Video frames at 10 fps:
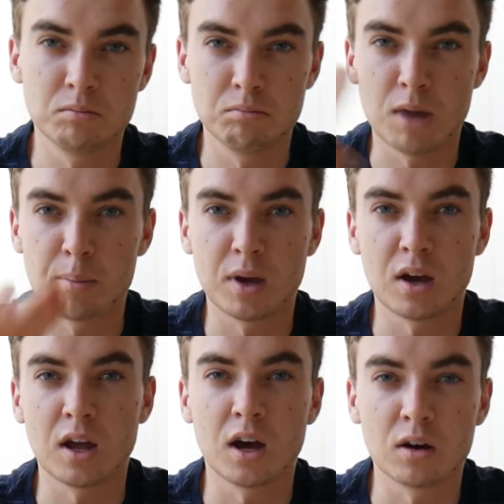map
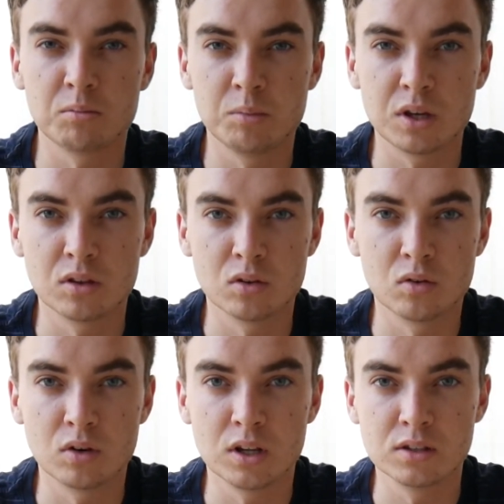out how big the
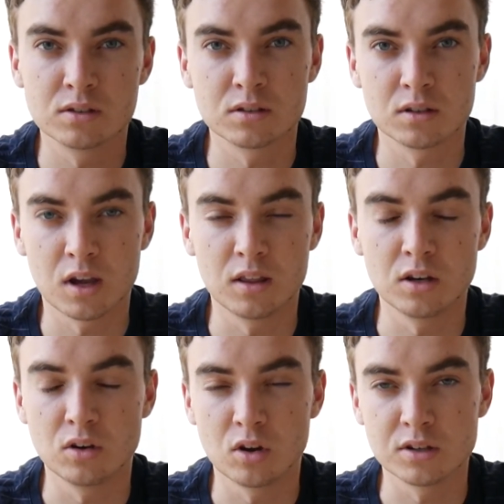lawn is, and then
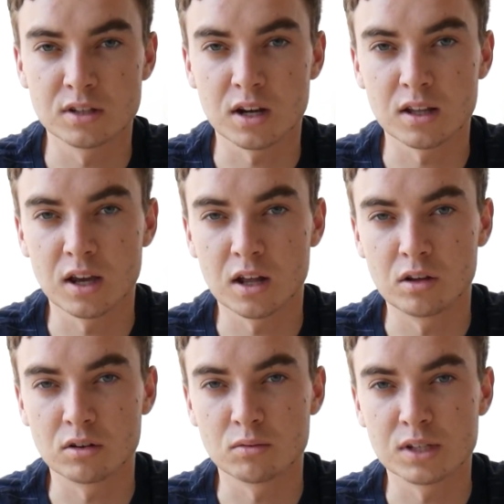you know exactly how
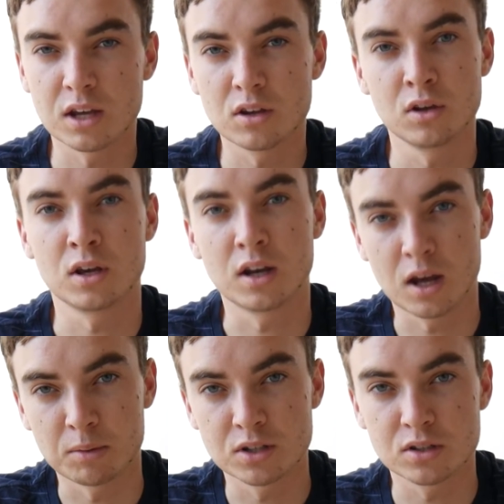long it will take you and
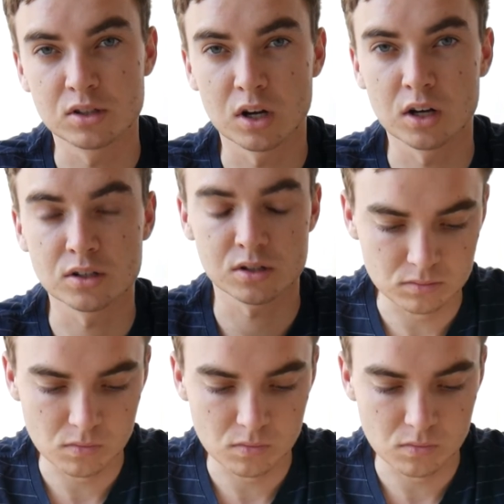how much to charge.